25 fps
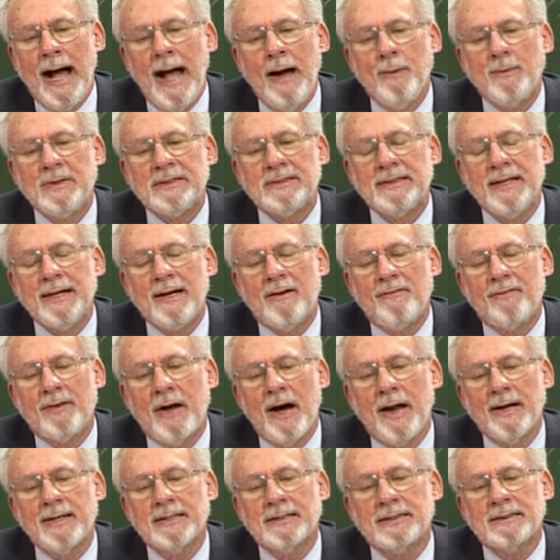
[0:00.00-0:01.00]
I was in
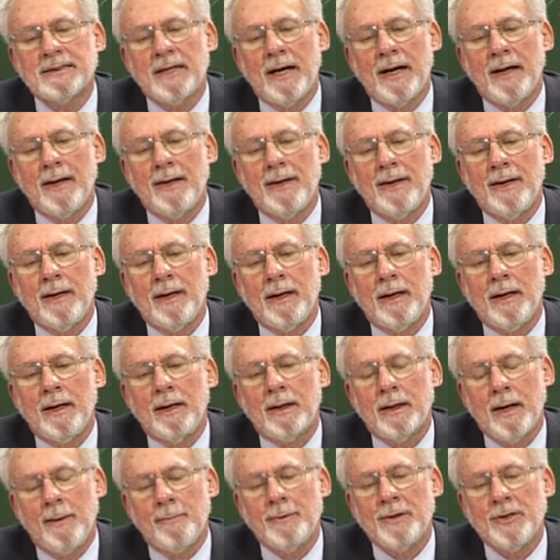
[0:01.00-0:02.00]
Afghanistan
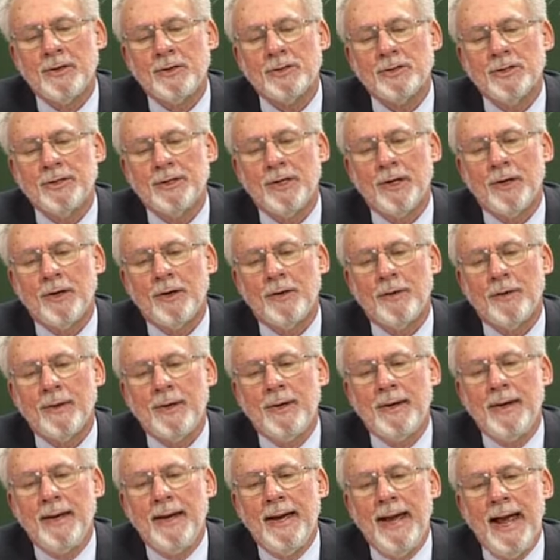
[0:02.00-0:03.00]
a couple years ago,
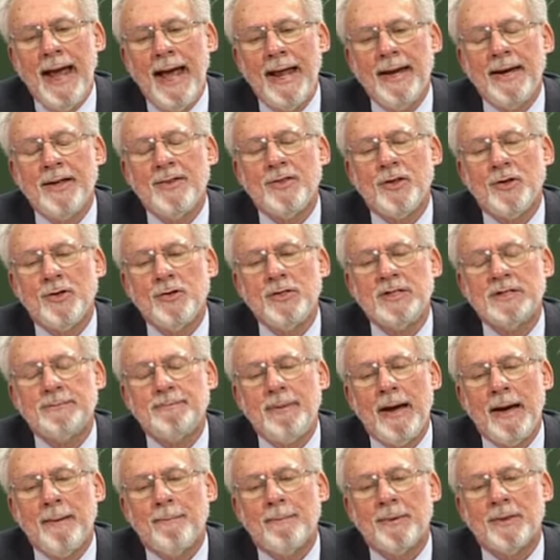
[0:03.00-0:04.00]
and in the
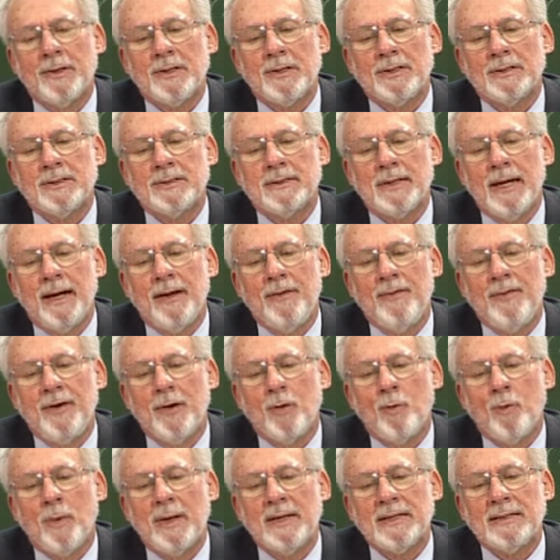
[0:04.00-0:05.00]
newspapers
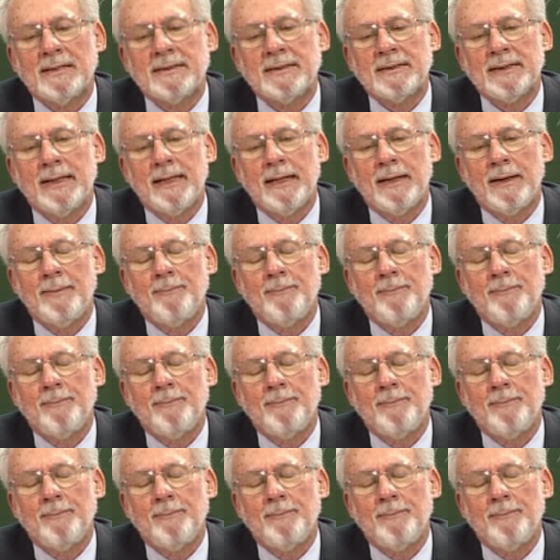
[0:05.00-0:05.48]
there was